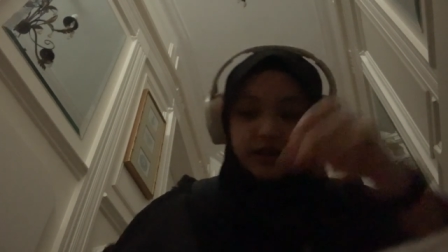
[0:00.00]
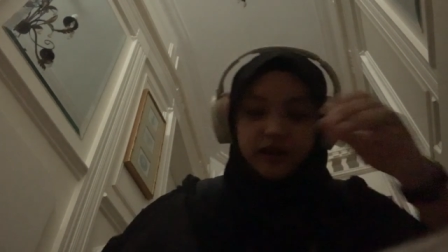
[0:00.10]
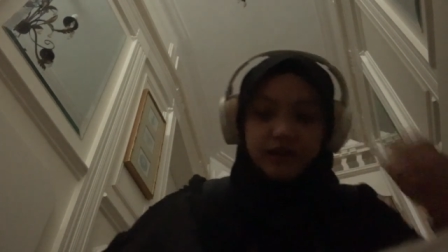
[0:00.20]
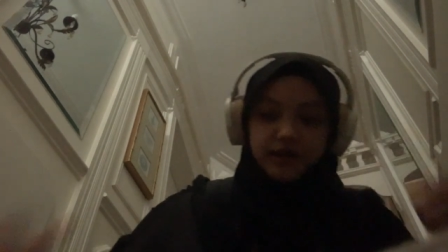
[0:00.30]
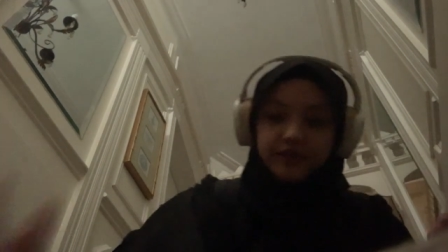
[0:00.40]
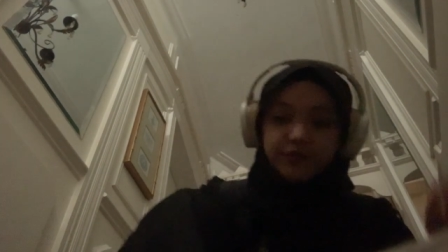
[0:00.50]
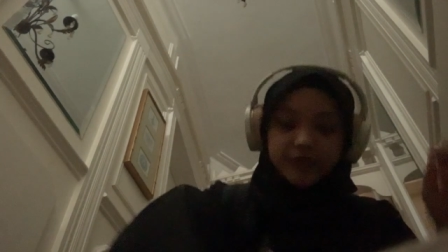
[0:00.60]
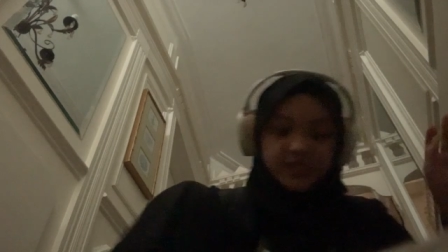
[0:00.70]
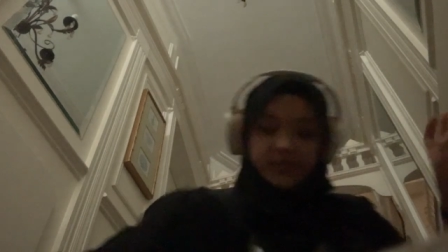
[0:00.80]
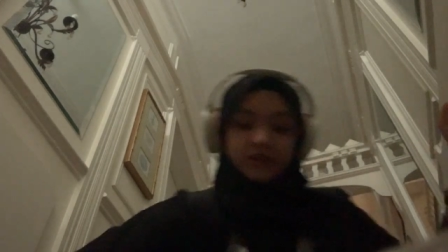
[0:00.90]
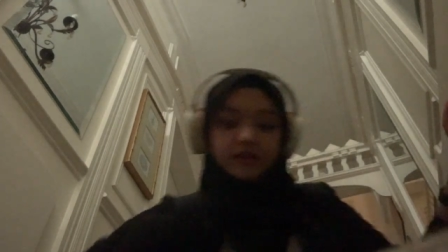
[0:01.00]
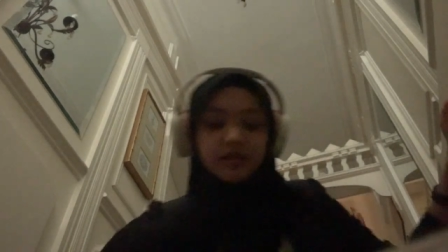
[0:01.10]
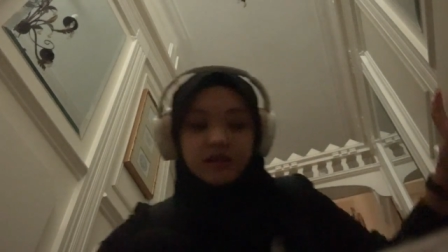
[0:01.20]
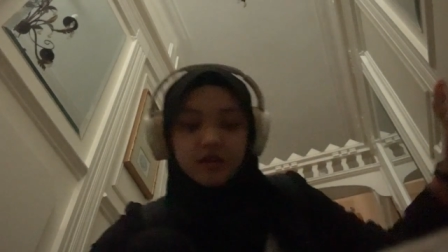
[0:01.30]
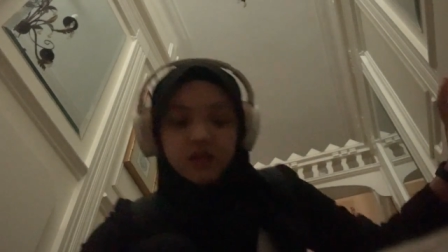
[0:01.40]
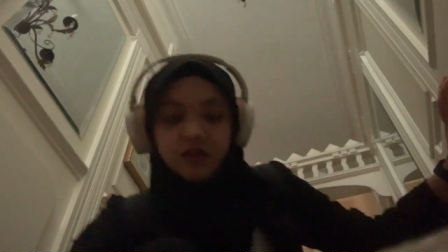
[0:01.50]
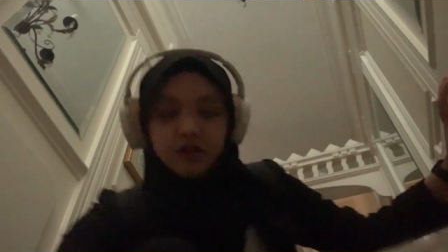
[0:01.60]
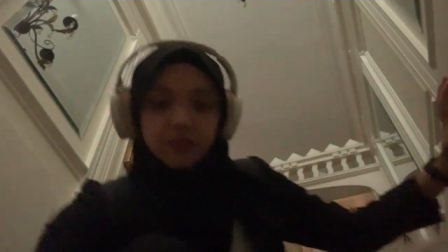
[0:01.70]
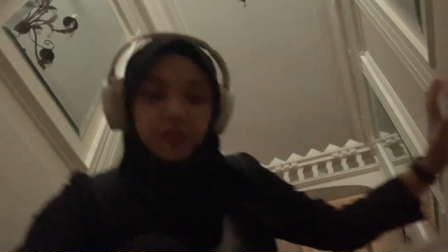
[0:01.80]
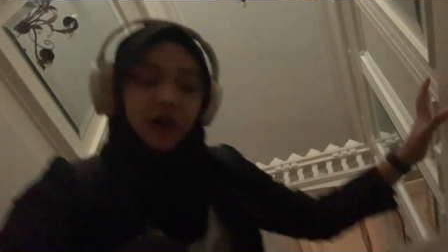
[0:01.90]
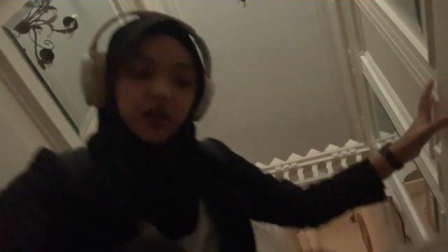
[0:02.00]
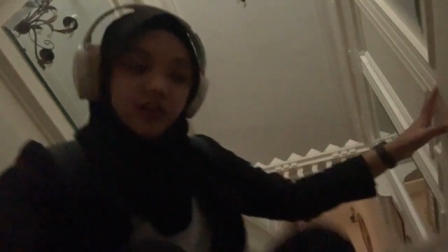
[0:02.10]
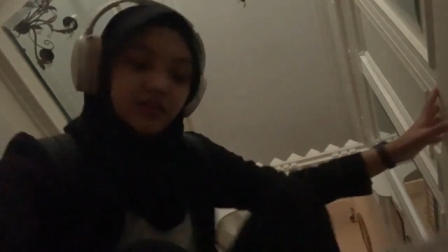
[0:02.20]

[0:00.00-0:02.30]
I have mentioned. But